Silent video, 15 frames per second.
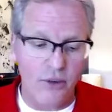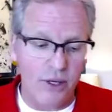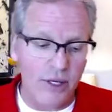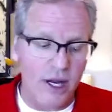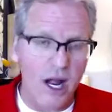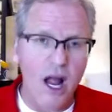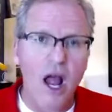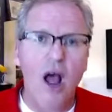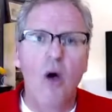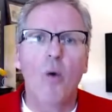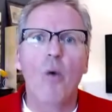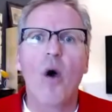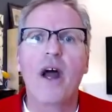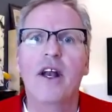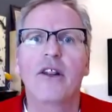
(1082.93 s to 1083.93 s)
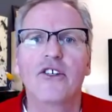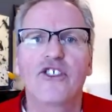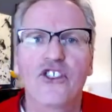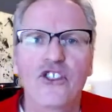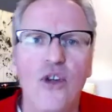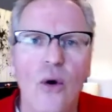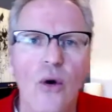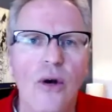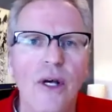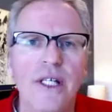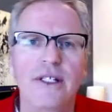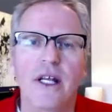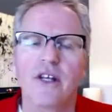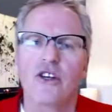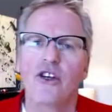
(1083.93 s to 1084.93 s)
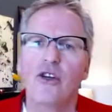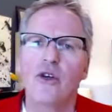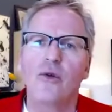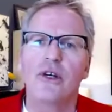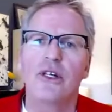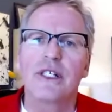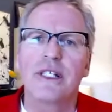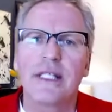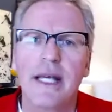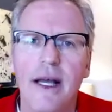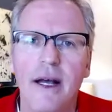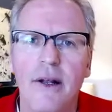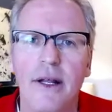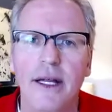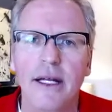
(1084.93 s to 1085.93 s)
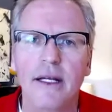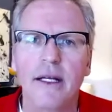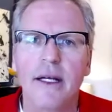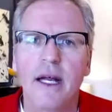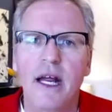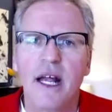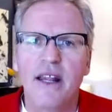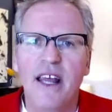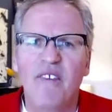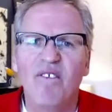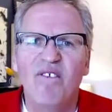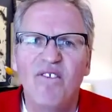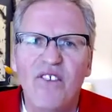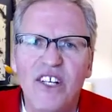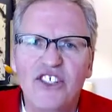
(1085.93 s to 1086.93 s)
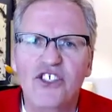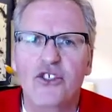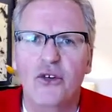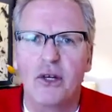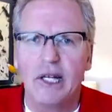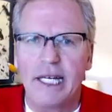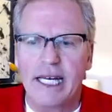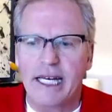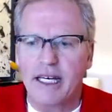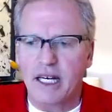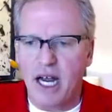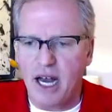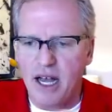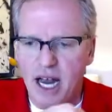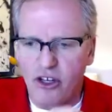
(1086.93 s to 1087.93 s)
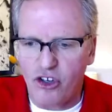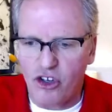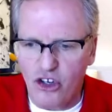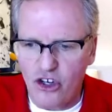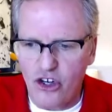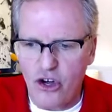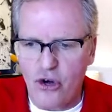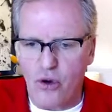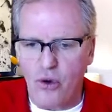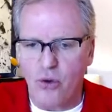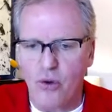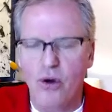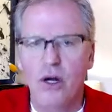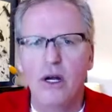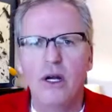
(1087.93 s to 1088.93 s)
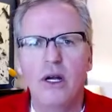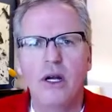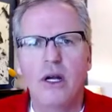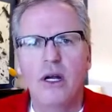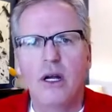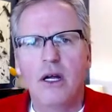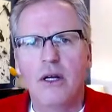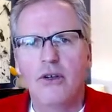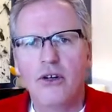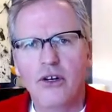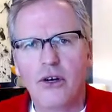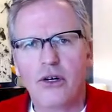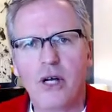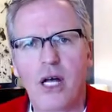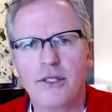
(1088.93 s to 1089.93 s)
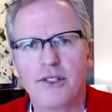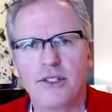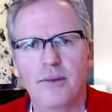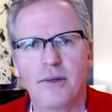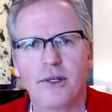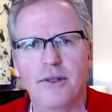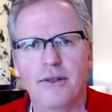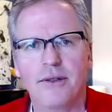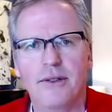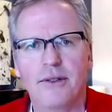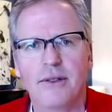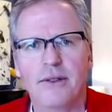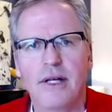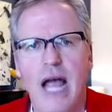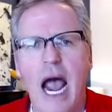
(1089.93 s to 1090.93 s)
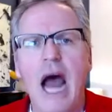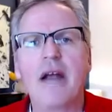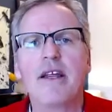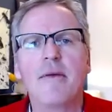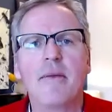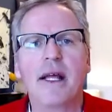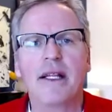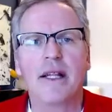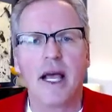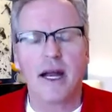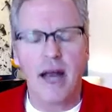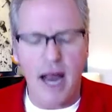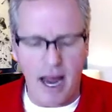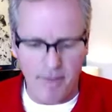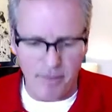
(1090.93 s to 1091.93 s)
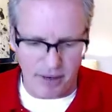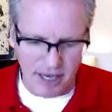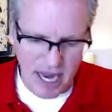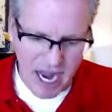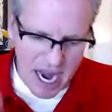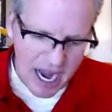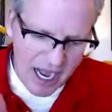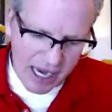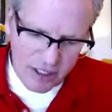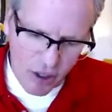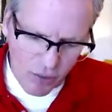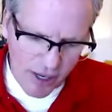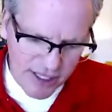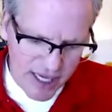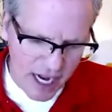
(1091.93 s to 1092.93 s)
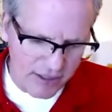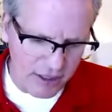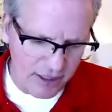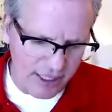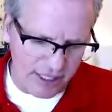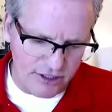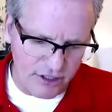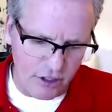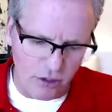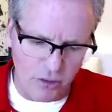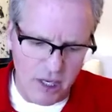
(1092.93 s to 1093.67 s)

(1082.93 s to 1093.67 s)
it, what are the stories that you are telling that viscerally connect you to your customer? How do you make that happen? And I go right down the list. So